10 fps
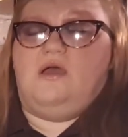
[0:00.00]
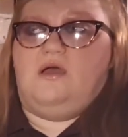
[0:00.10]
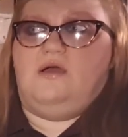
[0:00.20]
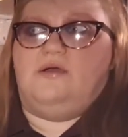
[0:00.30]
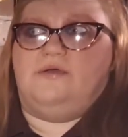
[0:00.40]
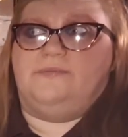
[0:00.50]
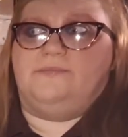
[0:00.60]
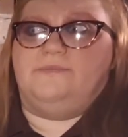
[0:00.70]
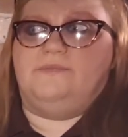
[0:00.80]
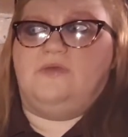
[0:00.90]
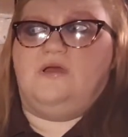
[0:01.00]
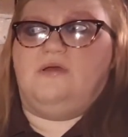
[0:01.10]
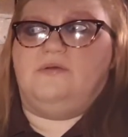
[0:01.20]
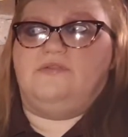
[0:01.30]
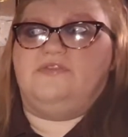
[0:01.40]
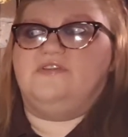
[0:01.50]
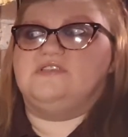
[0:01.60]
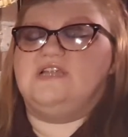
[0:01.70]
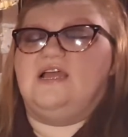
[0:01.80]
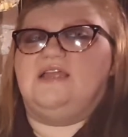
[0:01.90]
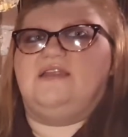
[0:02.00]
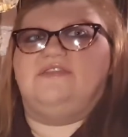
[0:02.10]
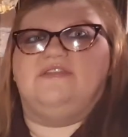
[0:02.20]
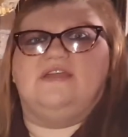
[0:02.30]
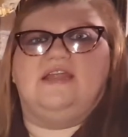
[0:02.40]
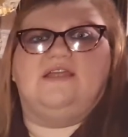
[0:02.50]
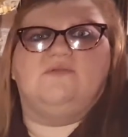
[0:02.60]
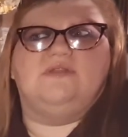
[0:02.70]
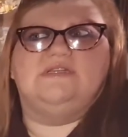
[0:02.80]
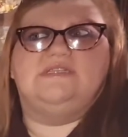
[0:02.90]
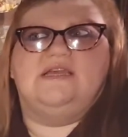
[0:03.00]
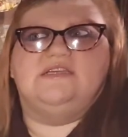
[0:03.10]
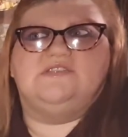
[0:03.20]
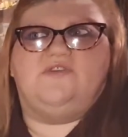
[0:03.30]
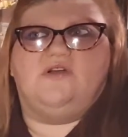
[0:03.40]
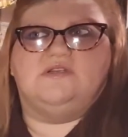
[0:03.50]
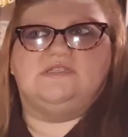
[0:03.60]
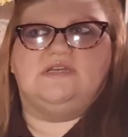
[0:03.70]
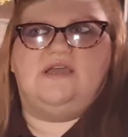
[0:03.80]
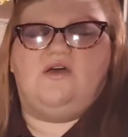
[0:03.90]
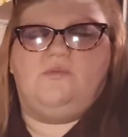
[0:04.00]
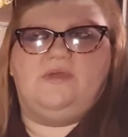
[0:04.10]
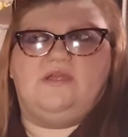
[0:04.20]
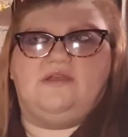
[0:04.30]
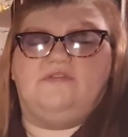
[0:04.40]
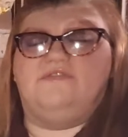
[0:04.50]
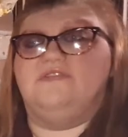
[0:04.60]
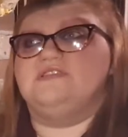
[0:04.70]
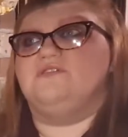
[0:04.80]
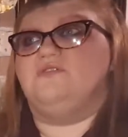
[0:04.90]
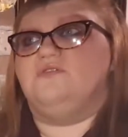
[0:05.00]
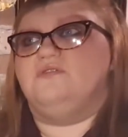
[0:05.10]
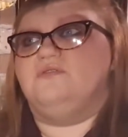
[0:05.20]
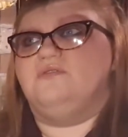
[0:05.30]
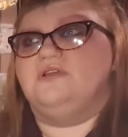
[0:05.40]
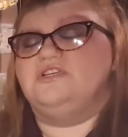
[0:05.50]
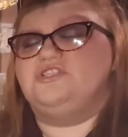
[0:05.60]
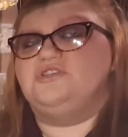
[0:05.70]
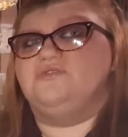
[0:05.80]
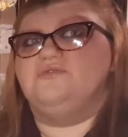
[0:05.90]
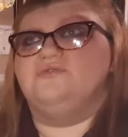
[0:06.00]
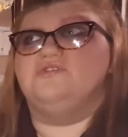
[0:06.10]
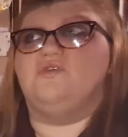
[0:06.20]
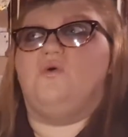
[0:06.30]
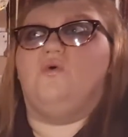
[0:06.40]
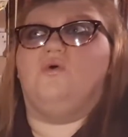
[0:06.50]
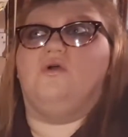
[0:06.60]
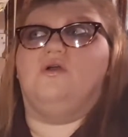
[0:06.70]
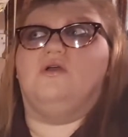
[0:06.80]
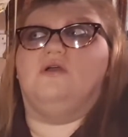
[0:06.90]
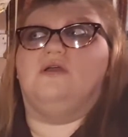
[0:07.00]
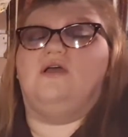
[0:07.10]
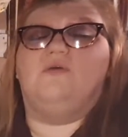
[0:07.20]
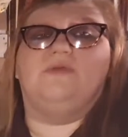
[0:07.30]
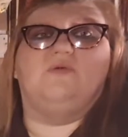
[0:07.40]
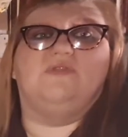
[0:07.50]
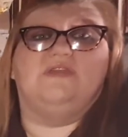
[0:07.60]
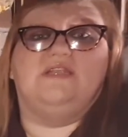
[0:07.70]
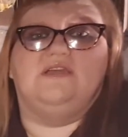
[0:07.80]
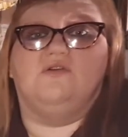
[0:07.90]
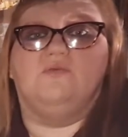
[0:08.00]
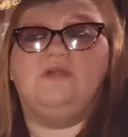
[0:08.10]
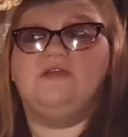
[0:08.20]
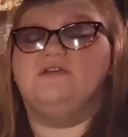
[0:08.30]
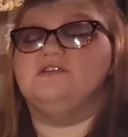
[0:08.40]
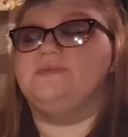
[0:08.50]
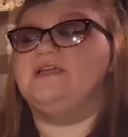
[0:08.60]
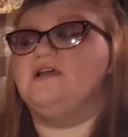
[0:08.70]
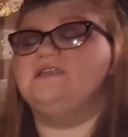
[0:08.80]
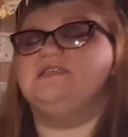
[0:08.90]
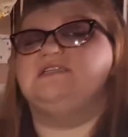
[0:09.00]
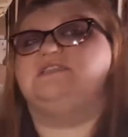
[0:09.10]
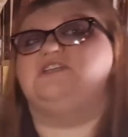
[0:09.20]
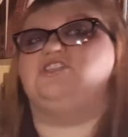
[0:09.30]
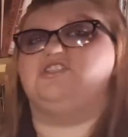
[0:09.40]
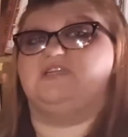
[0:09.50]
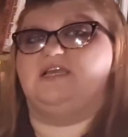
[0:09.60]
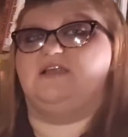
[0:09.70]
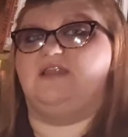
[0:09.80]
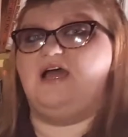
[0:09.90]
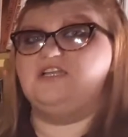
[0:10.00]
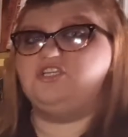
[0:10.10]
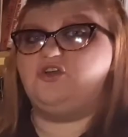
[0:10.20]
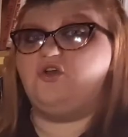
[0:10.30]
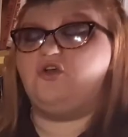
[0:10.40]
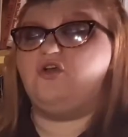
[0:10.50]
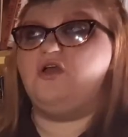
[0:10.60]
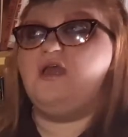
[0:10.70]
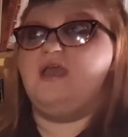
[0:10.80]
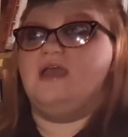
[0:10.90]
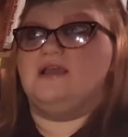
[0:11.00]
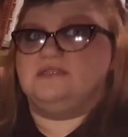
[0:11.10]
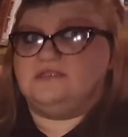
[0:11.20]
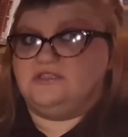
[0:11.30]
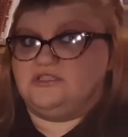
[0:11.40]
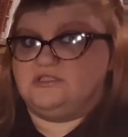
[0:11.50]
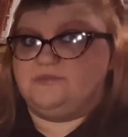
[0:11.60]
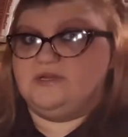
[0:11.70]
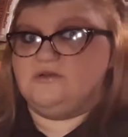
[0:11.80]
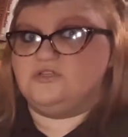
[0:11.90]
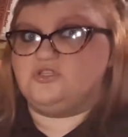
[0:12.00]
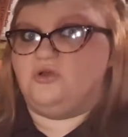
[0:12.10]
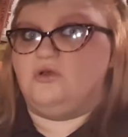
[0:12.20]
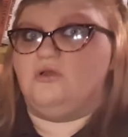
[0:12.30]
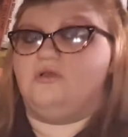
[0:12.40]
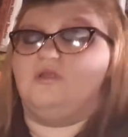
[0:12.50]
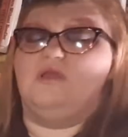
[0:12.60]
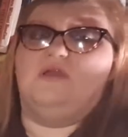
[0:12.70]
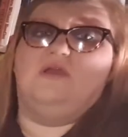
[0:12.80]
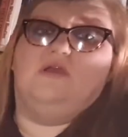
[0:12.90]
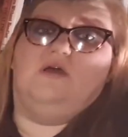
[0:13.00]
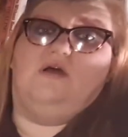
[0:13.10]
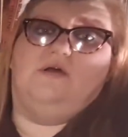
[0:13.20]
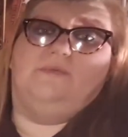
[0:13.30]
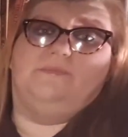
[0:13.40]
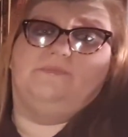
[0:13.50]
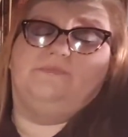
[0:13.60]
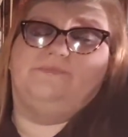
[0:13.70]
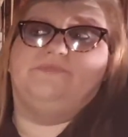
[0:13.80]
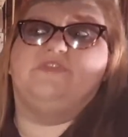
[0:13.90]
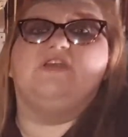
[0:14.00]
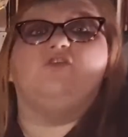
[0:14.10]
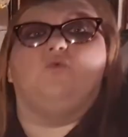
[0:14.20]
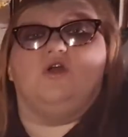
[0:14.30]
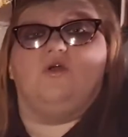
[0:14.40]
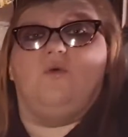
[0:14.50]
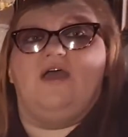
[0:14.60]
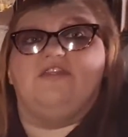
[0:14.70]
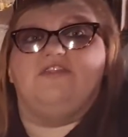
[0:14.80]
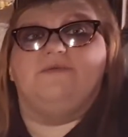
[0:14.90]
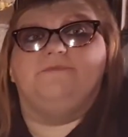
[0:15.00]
There's not anything that I can really say as far as it helping any physical issues or helping with any careers, because it is such a psychological and such a spiritual thing to work with.